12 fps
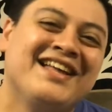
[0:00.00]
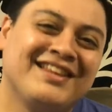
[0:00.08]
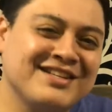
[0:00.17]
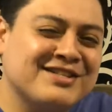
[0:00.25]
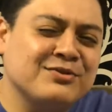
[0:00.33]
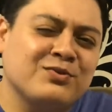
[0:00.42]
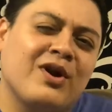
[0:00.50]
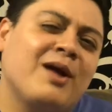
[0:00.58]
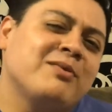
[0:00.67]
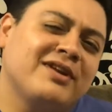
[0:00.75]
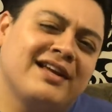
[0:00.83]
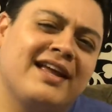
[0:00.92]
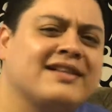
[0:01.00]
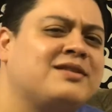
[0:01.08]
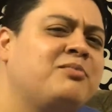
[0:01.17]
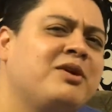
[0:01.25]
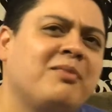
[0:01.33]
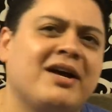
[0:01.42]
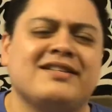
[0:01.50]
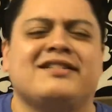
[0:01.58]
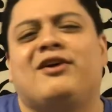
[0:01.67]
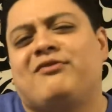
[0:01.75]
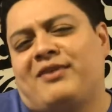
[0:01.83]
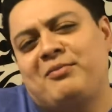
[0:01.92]
This is where I'm gonna get to be
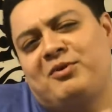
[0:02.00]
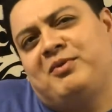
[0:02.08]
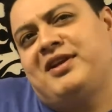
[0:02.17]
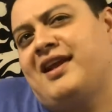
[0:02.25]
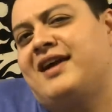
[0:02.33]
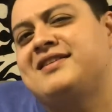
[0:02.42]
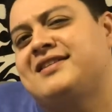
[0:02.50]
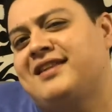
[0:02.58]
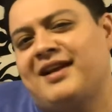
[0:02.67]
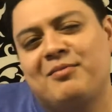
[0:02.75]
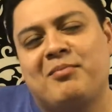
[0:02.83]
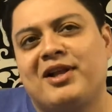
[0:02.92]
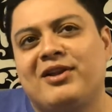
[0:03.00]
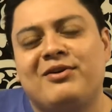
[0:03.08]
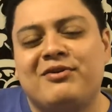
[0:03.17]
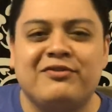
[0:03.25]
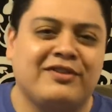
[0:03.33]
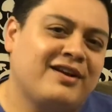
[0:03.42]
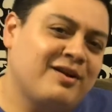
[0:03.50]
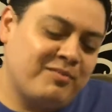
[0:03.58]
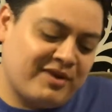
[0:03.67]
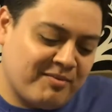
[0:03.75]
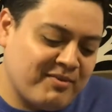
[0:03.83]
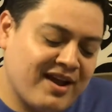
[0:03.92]
myself. I'm gonna be nice and like mellow over there,
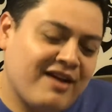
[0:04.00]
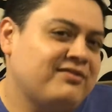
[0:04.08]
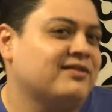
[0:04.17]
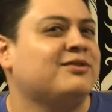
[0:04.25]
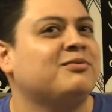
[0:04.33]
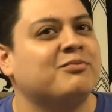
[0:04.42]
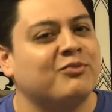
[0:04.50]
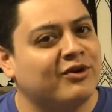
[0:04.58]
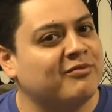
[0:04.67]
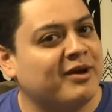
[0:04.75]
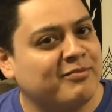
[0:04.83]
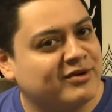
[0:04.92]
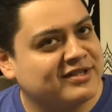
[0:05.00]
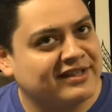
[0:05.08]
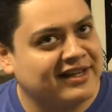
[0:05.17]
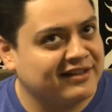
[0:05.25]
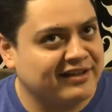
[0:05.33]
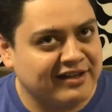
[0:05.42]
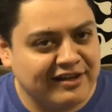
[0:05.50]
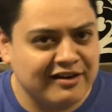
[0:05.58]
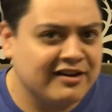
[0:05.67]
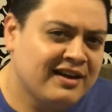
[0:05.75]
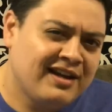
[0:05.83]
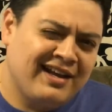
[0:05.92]
but I'm gonna have a little bit more of my personality here,
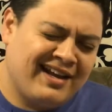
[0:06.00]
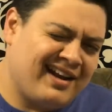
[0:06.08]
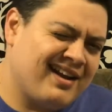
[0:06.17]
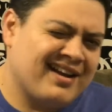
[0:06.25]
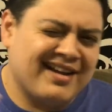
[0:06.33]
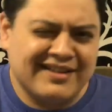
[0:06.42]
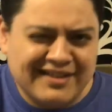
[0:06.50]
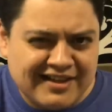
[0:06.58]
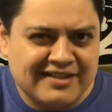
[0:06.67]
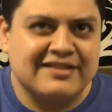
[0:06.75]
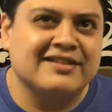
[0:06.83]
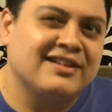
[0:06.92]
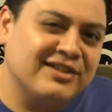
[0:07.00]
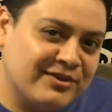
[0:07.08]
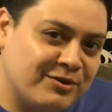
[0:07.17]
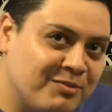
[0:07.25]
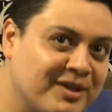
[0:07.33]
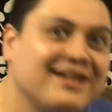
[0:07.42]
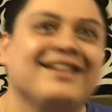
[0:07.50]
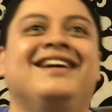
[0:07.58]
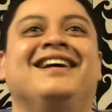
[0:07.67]
and I kind of cuss a little bit.